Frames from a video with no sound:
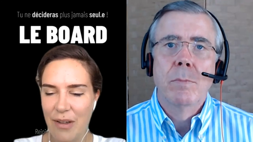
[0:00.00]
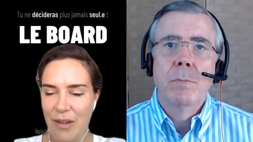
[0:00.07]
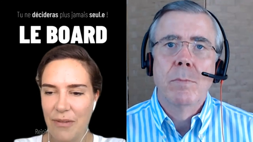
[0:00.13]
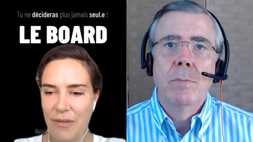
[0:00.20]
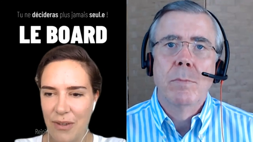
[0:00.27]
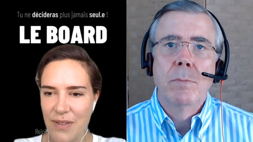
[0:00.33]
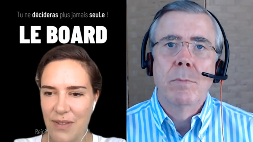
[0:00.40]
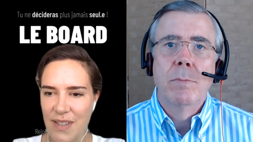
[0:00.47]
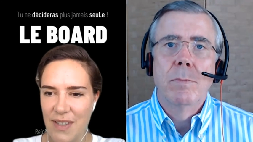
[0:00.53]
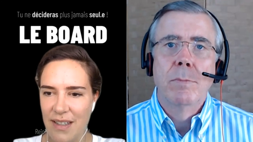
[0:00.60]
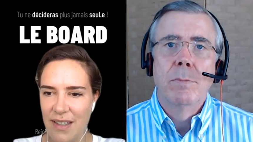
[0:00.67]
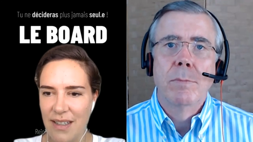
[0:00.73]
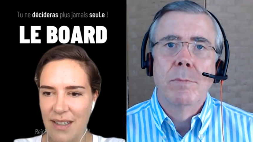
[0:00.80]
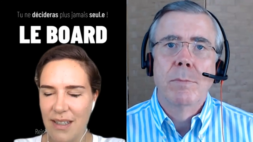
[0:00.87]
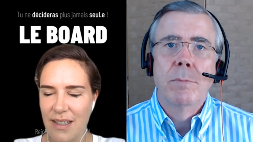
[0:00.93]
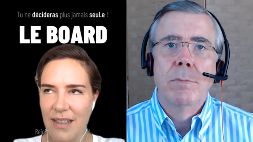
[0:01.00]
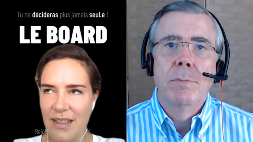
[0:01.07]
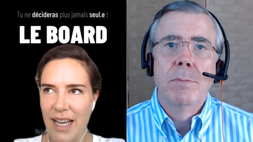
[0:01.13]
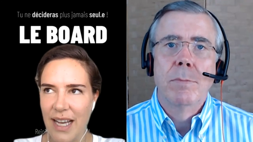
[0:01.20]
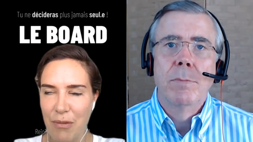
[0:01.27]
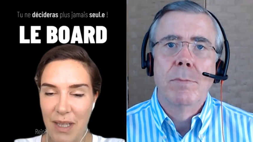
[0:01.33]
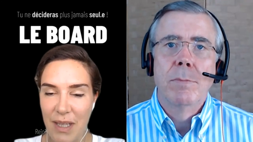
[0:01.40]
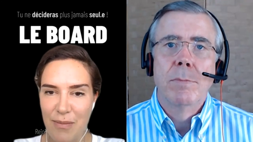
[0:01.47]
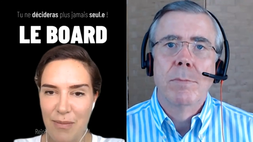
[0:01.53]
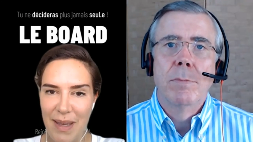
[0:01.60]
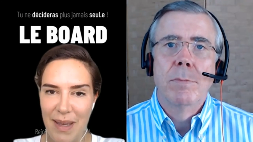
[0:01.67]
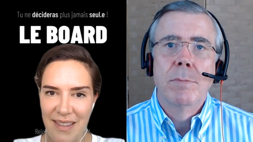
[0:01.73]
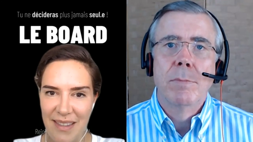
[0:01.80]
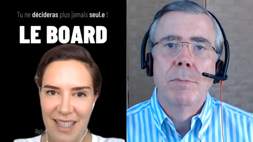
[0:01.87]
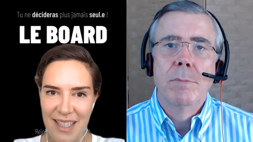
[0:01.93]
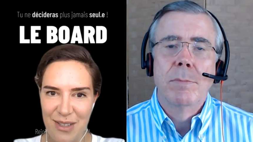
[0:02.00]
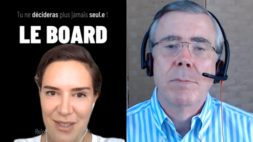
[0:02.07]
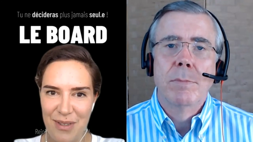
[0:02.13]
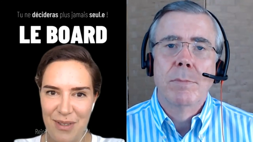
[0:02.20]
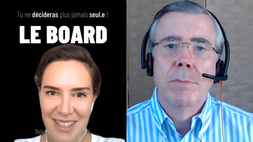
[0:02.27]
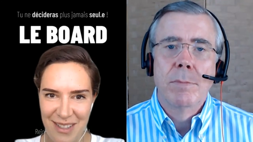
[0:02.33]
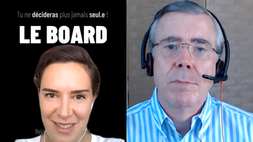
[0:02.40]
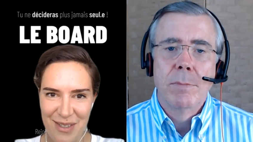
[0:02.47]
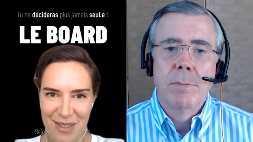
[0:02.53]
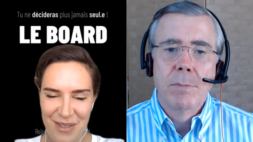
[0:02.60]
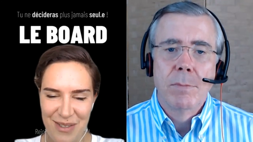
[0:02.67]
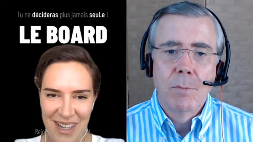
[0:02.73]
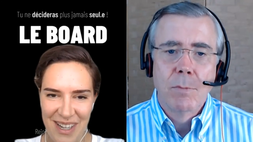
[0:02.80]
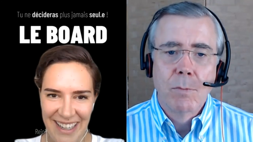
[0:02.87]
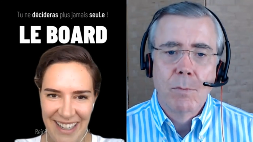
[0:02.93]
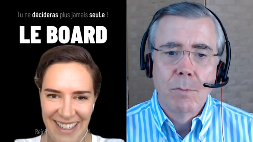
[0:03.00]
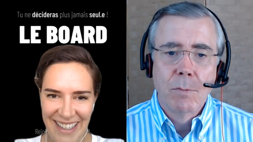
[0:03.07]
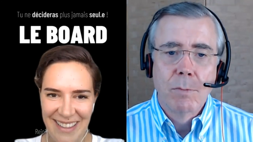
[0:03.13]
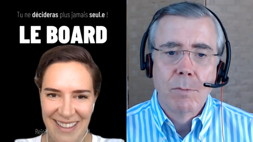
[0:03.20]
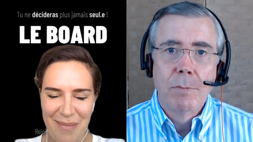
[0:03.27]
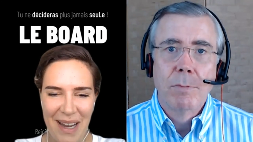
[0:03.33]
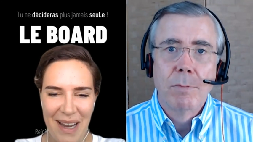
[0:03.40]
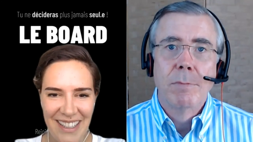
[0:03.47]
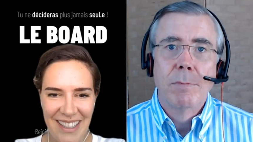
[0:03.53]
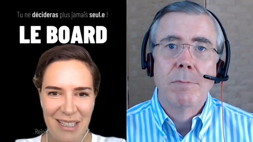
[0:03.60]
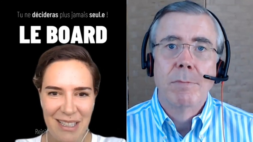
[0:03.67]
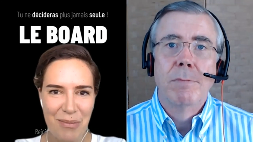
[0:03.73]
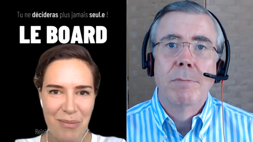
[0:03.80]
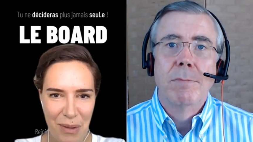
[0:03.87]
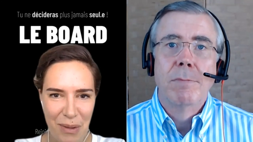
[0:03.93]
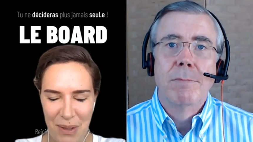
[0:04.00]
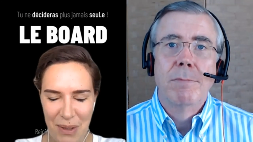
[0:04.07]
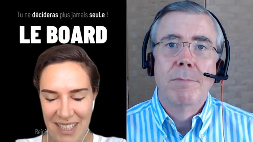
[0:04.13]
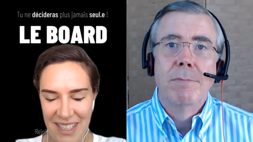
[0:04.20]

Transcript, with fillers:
Speaker 1: and of course, uh, I recommend that you listen to uh, the Marketing Book